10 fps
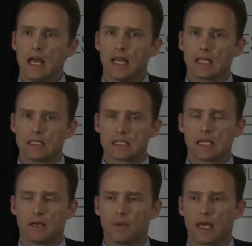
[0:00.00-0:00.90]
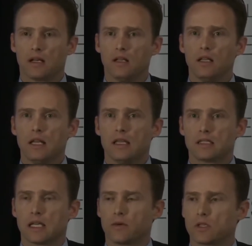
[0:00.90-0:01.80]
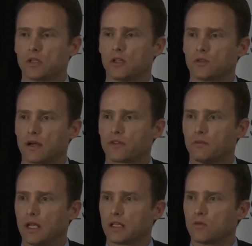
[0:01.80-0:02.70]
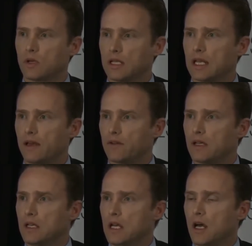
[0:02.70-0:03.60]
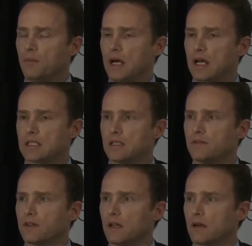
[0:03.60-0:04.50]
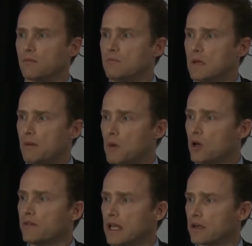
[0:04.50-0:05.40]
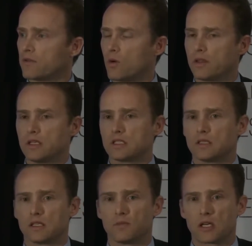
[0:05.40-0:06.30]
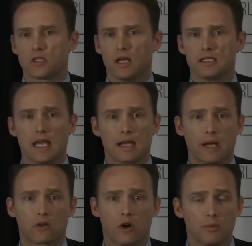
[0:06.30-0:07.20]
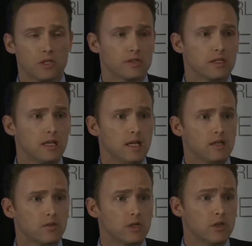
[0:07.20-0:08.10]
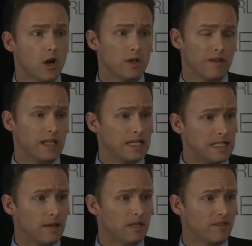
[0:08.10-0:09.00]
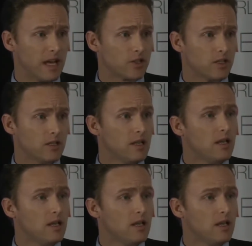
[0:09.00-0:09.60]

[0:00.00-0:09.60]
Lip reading: I think this kind of panel, and this kind of result direct from blood can really have a positive motivator for these specialized antimicrobials. Because when you know you have an NDM infection,